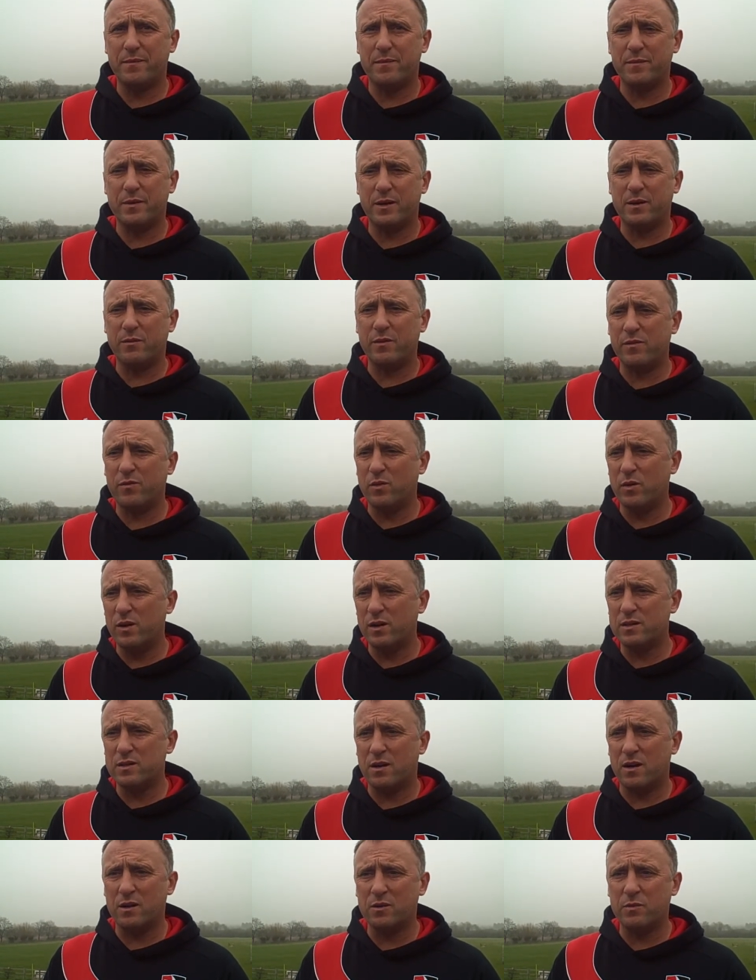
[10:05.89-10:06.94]
You know we've
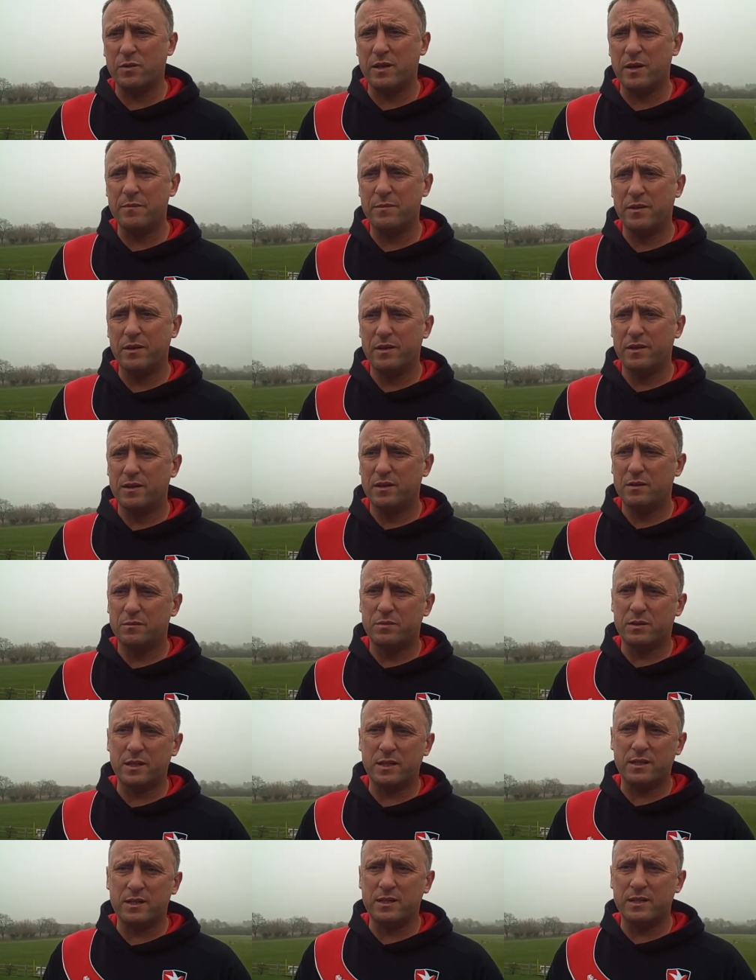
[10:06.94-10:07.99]
worked hard with him, but
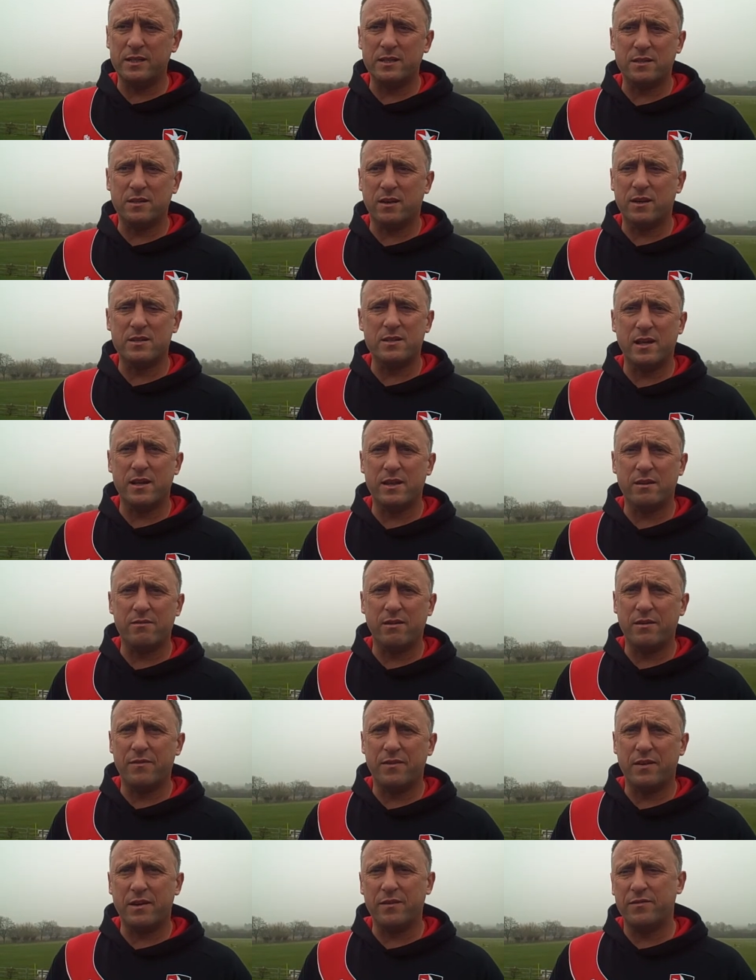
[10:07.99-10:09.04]
he, has got to take the
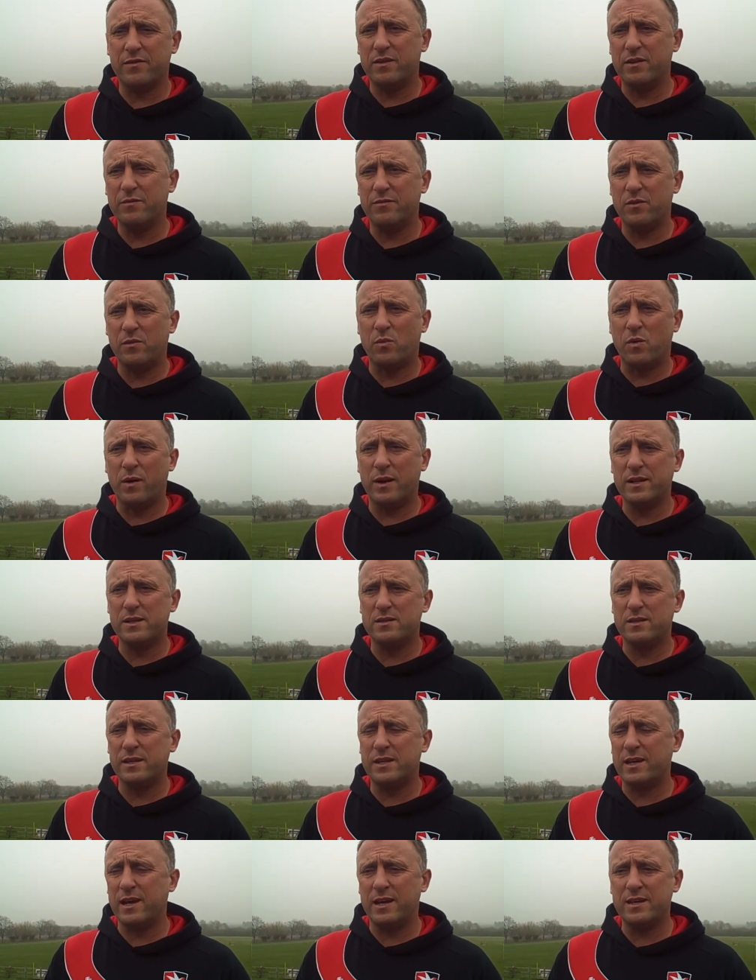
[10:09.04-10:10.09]
credit for that for for wanting
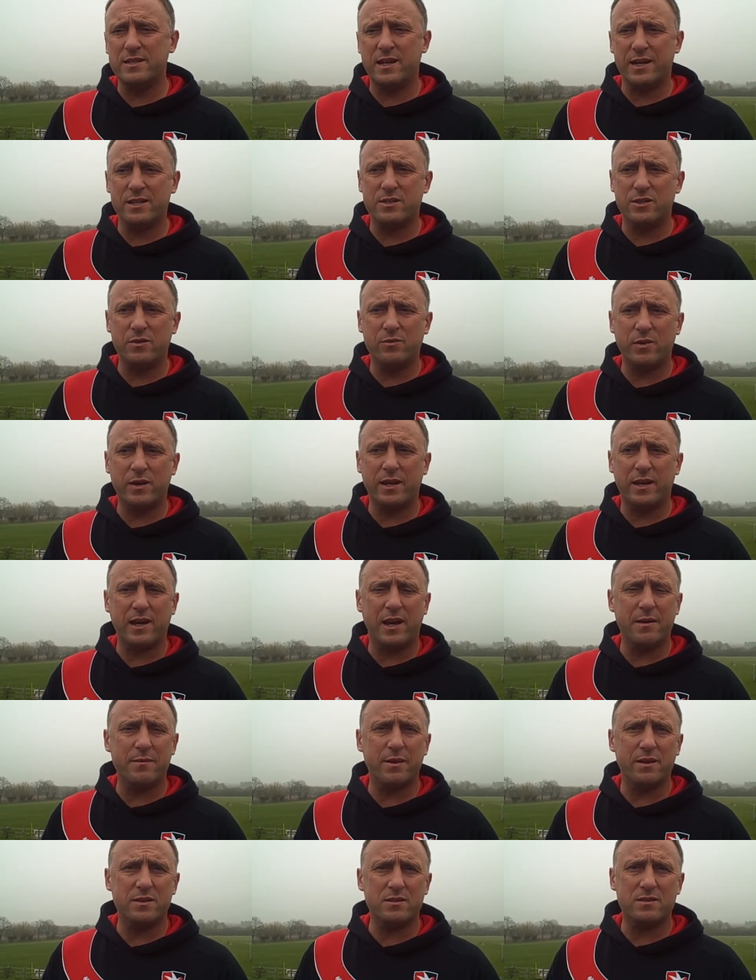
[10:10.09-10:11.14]
his attitude when he
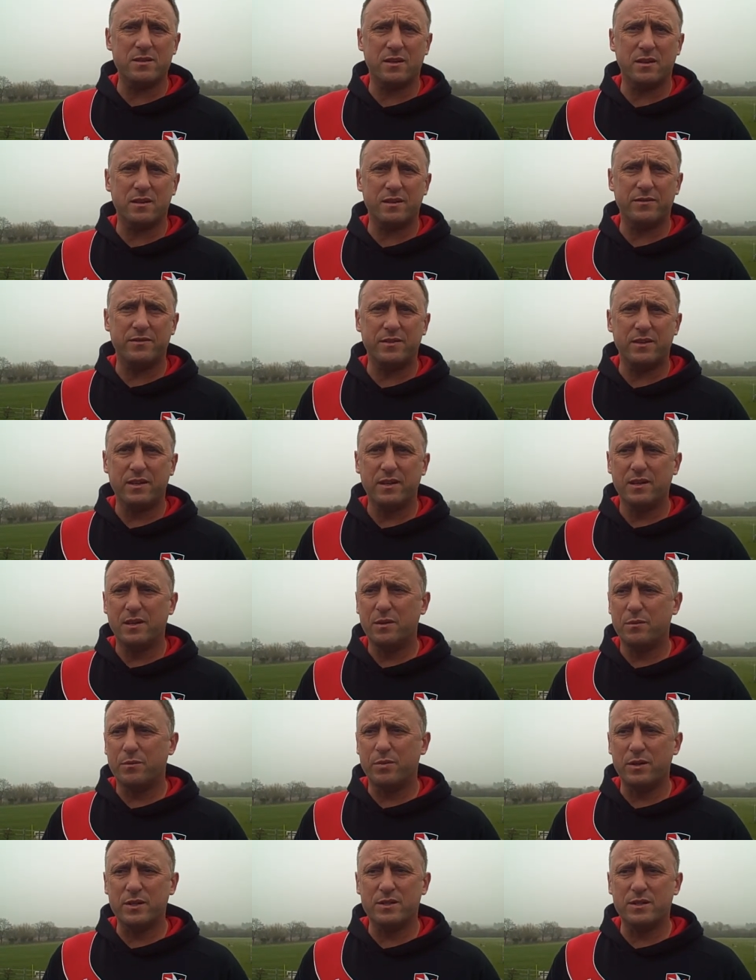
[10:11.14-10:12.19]
came in at the start of
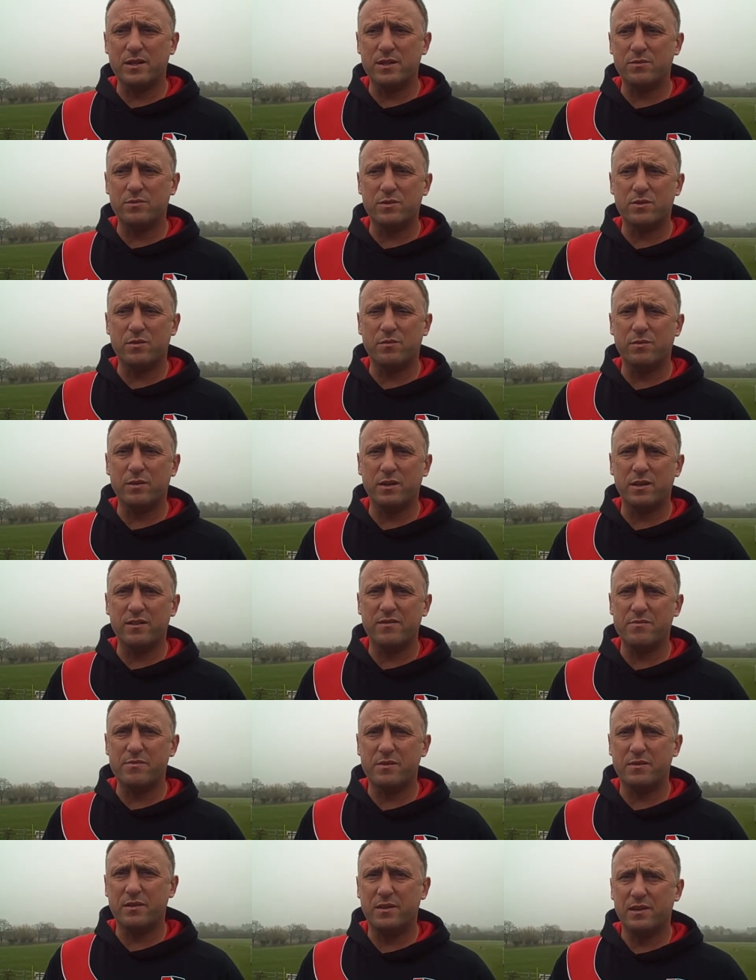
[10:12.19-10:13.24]
pre-season was
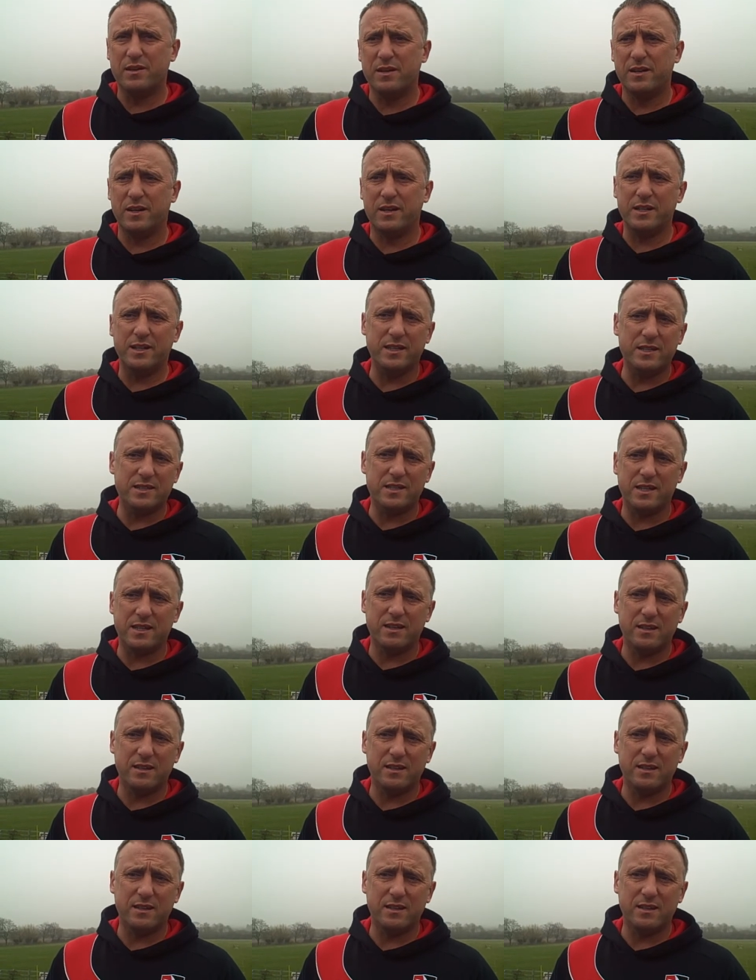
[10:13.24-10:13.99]
unbelievable, and he's,